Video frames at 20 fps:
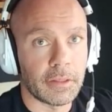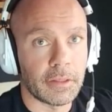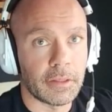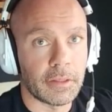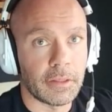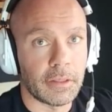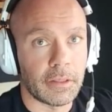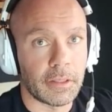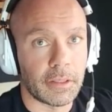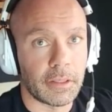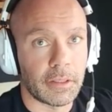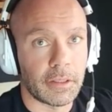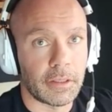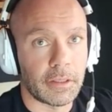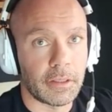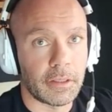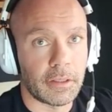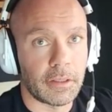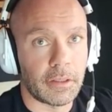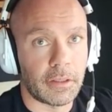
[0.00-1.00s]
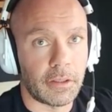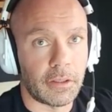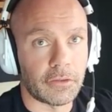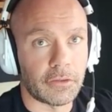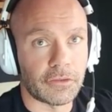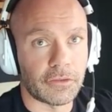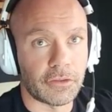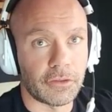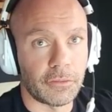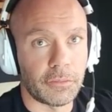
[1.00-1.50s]
That
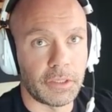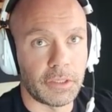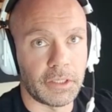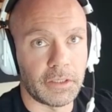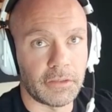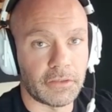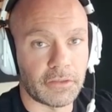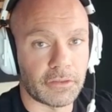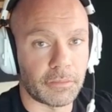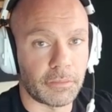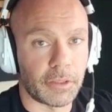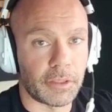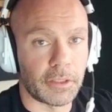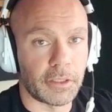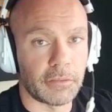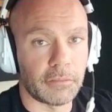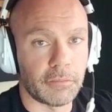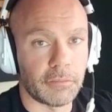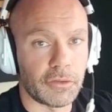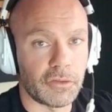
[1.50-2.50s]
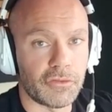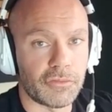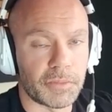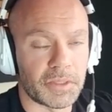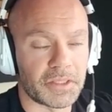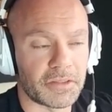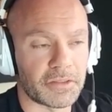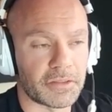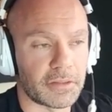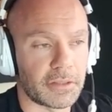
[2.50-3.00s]
also means smart
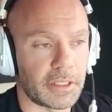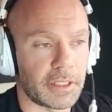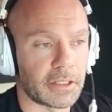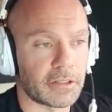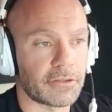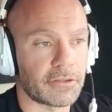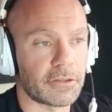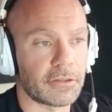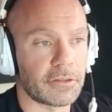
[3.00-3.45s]
movement selection.